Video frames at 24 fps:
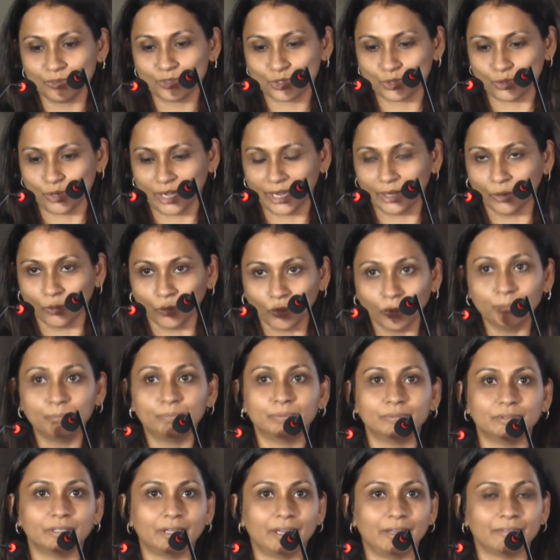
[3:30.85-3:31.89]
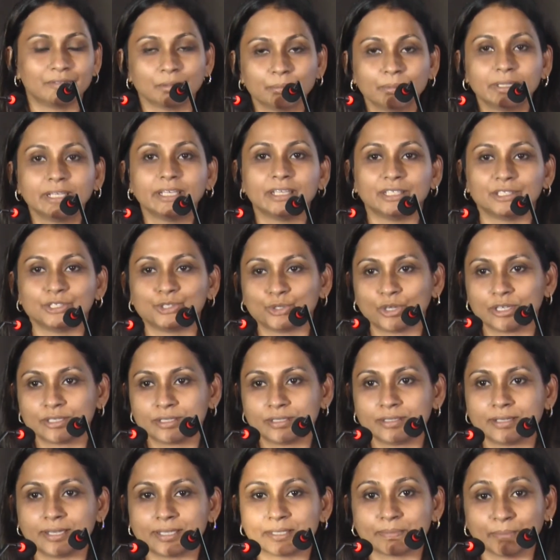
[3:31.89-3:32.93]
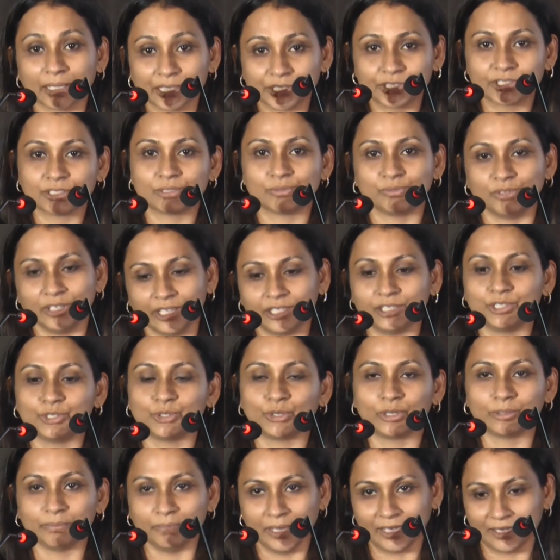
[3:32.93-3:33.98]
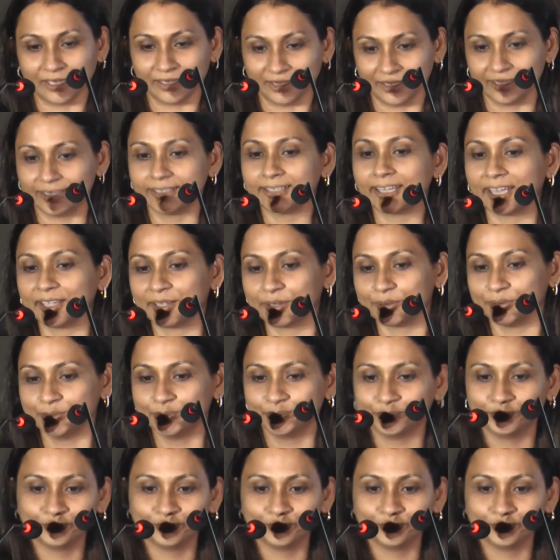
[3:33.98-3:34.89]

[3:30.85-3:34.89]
So I hope everybody enjoys it as much as we enjoyed making it. Thank you.